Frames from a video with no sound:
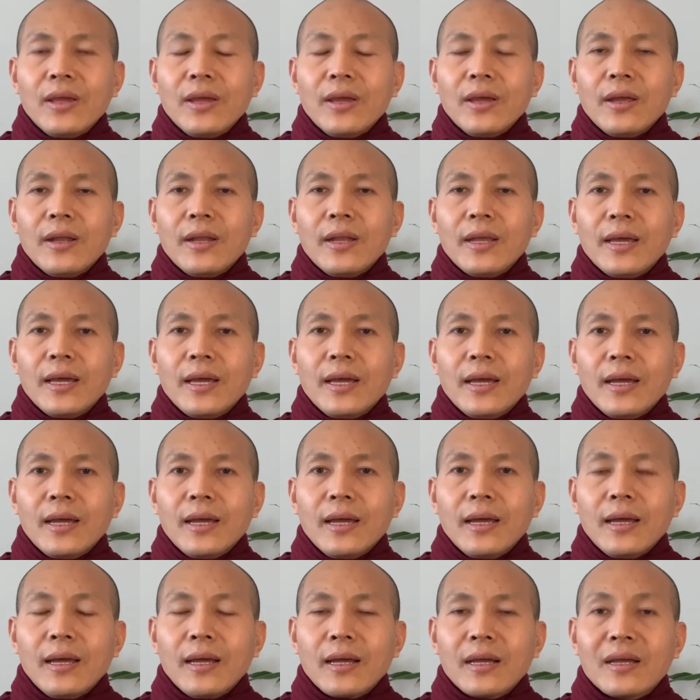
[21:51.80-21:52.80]
the
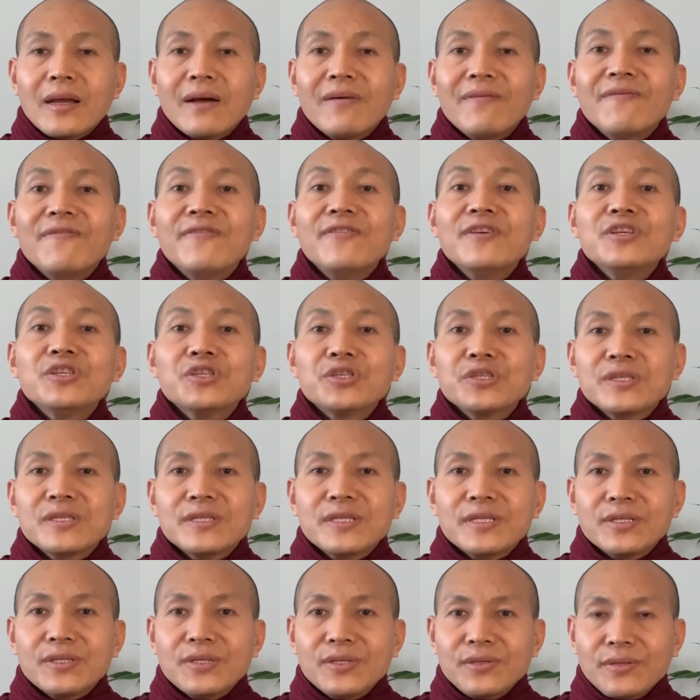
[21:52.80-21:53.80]
conventional
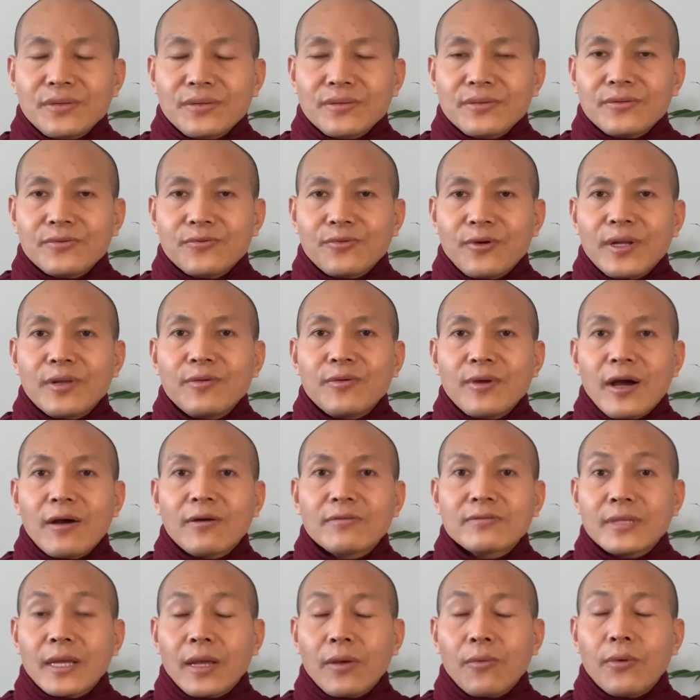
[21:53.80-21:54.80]
truth when you're
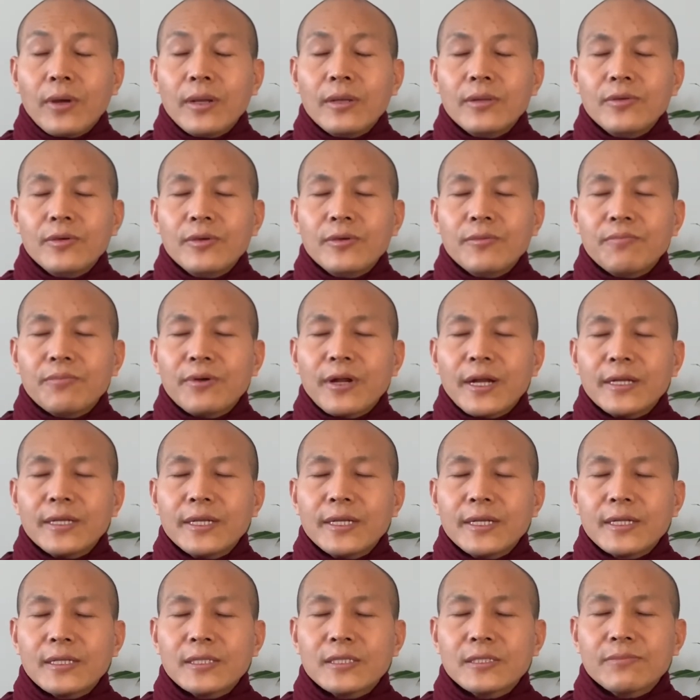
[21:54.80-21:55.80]
outside. When you
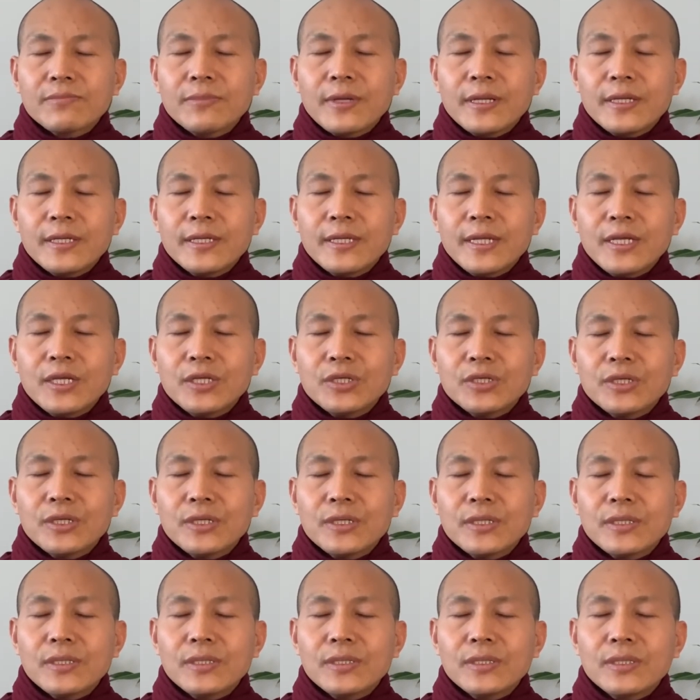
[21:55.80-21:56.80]
practice meditation,
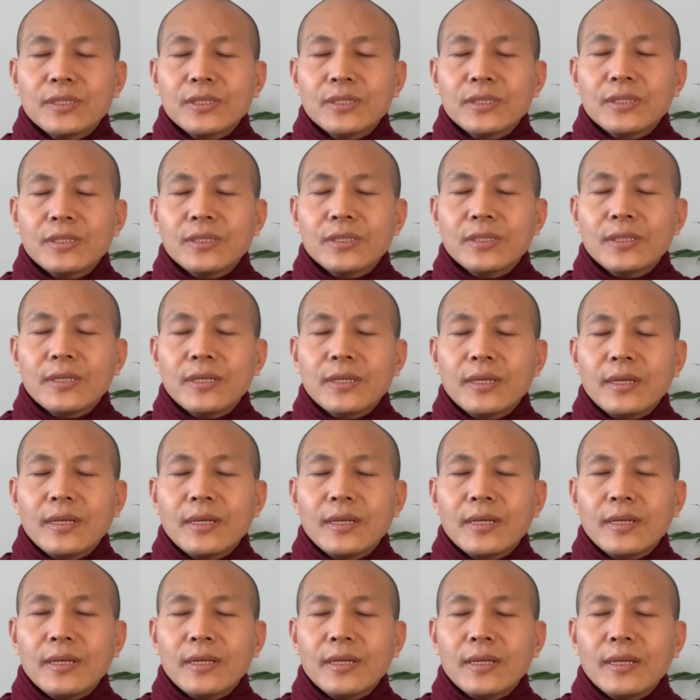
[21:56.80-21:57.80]

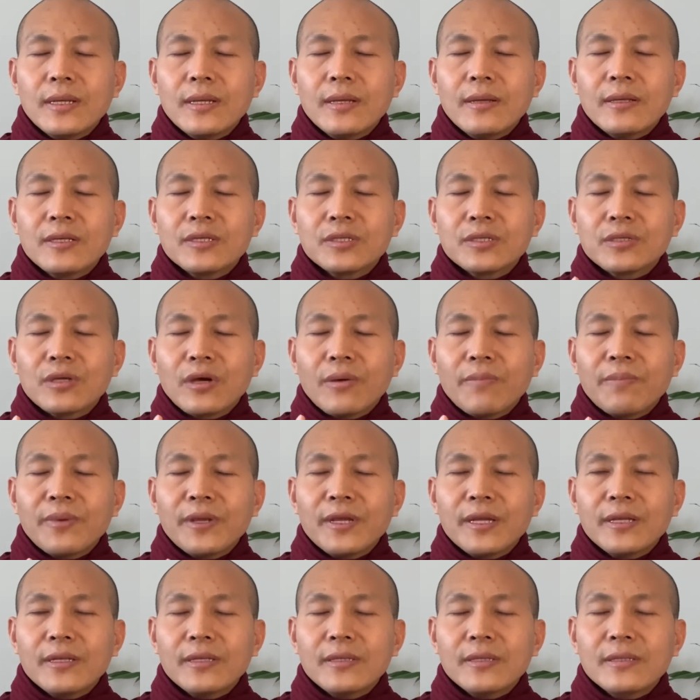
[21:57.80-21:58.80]

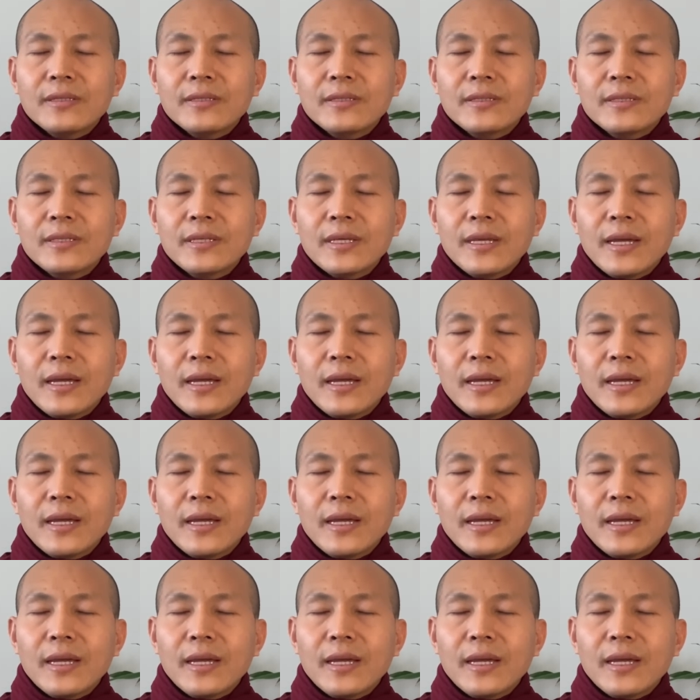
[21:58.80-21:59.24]
stopping the